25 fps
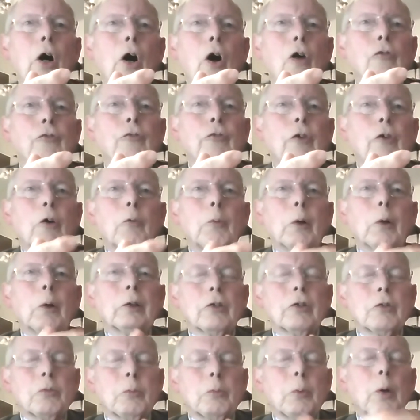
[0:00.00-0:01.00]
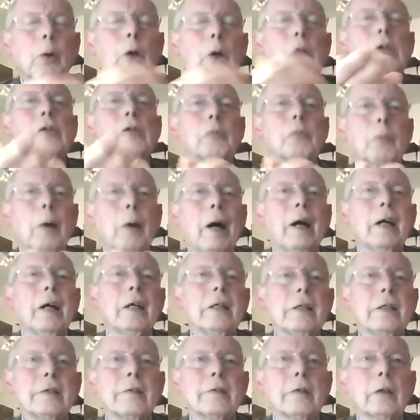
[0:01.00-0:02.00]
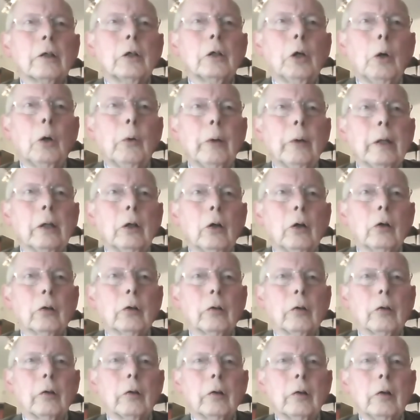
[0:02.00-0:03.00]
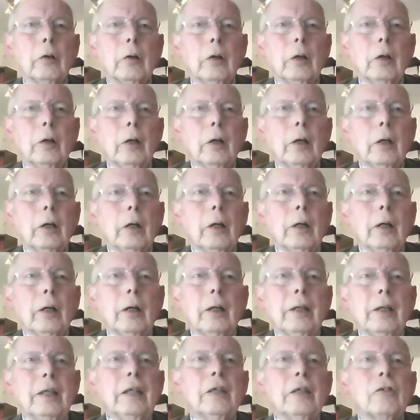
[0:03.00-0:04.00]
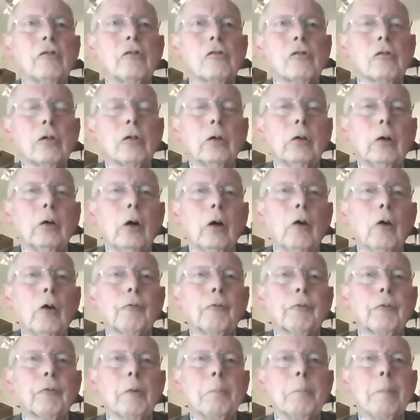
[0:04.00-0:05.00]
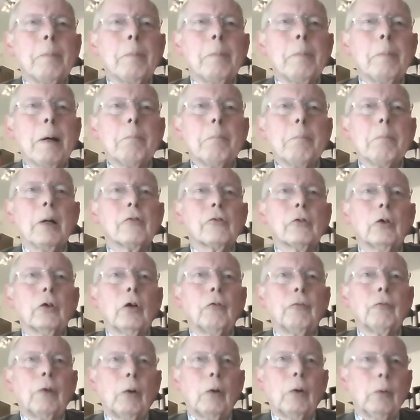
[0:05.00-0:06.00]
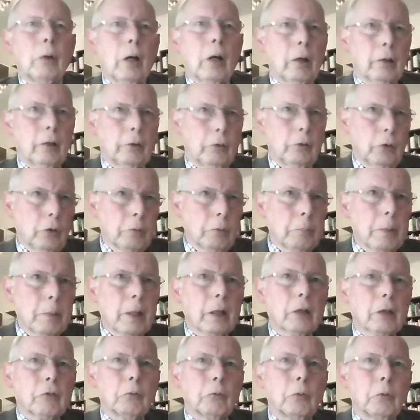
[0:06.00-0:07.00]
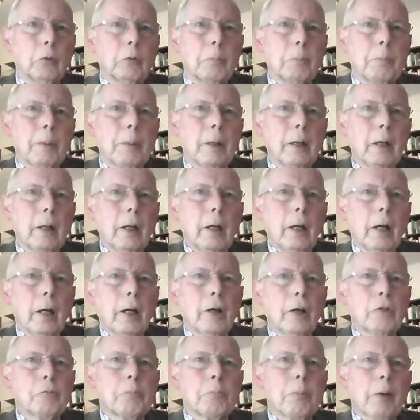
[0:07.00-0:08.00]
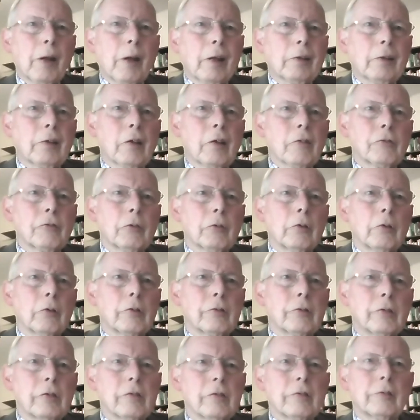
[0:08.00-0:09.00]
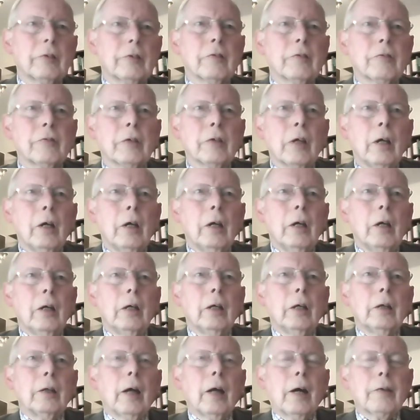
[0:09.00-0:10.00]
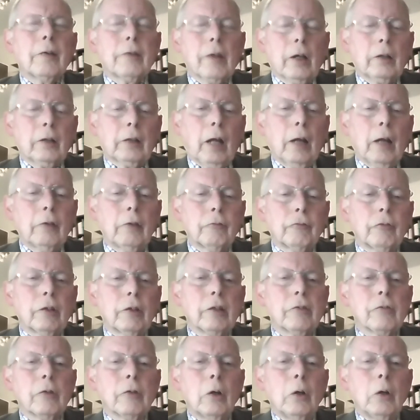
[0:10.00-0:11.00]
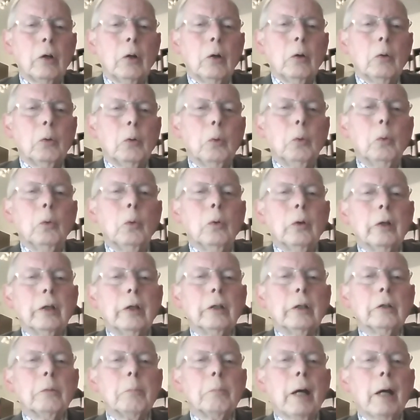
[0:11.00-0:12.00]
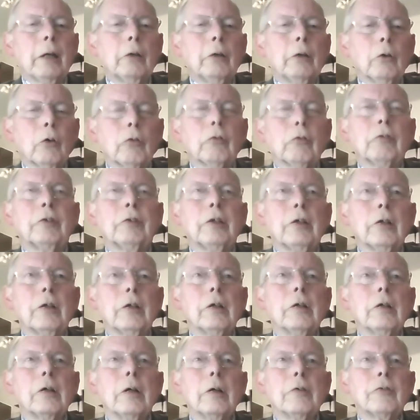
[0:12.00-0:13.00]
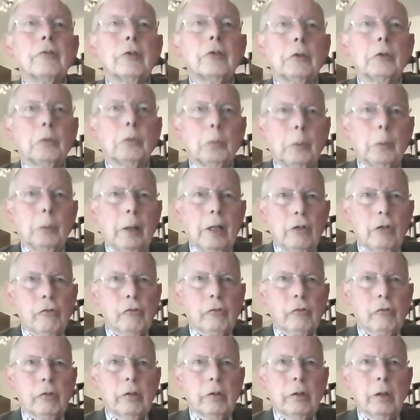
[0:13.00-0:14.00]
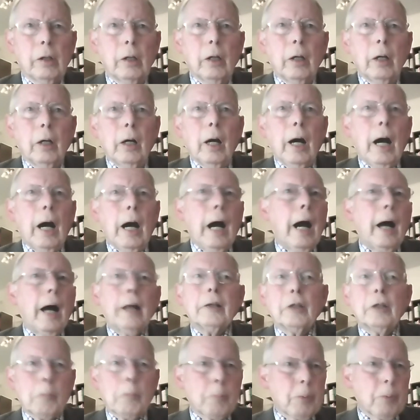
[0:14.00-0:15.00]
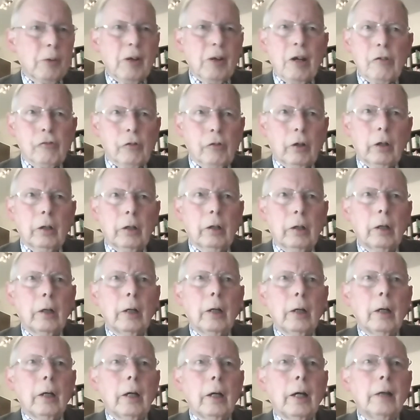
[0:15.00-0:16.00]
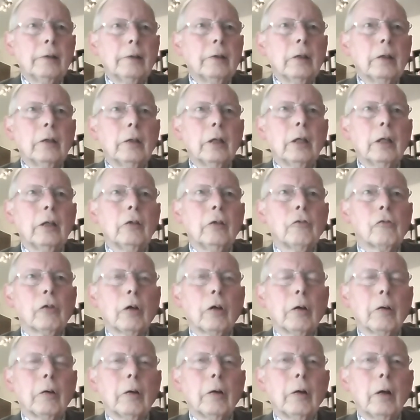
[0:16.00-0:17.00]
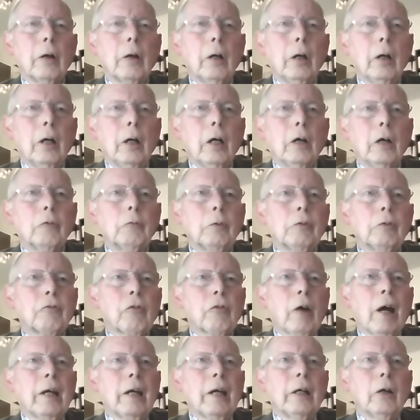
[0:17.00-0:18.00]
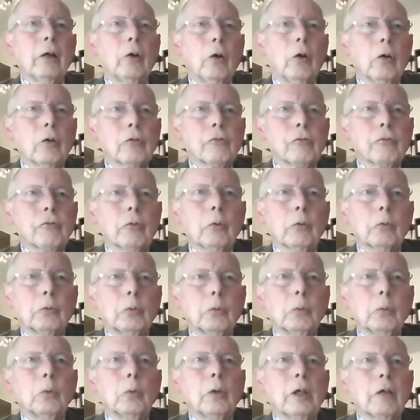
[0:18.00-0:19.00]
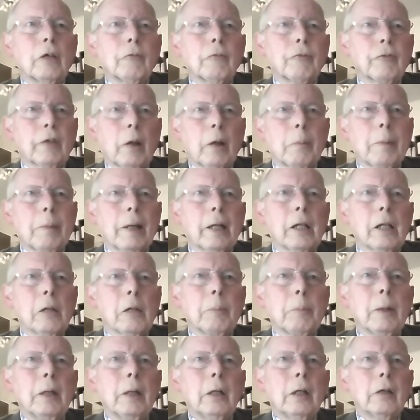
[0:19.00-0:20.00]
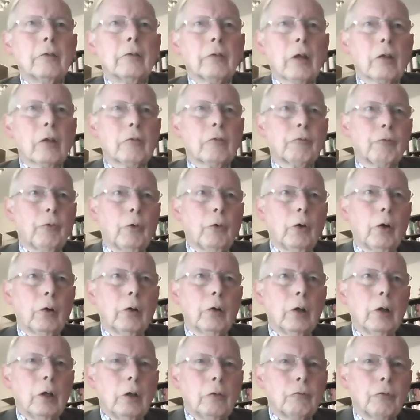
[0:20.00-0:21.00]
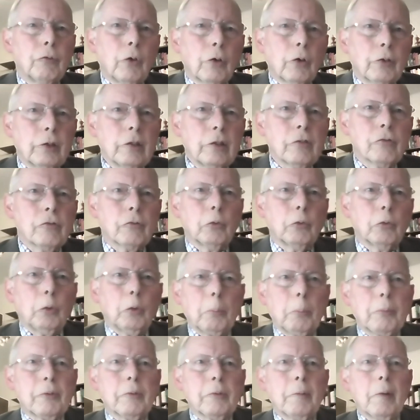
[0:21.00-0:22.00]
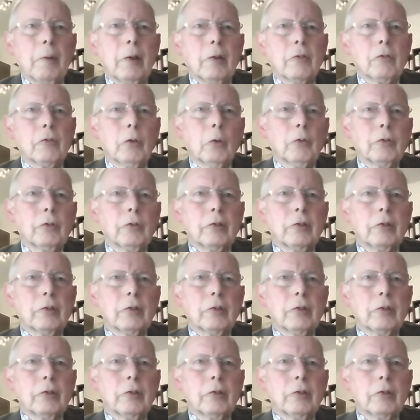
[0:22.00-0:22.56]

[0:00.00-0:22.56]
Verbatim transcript: of what is worldwide going on. Each of the members of our Nuremberg group has brothers or sisters in other countries who, in a minority situation, are under pressure and in danger. And we try also to give some help just for, for these groups. So